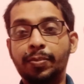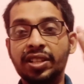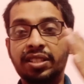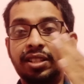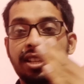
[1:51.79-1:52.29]

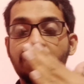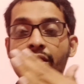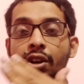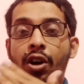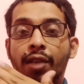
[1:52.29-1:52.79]
percentage
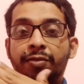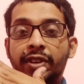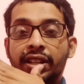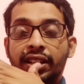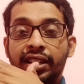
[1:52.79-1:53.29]
of your
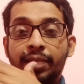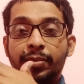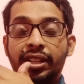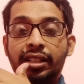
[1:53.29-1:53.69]
written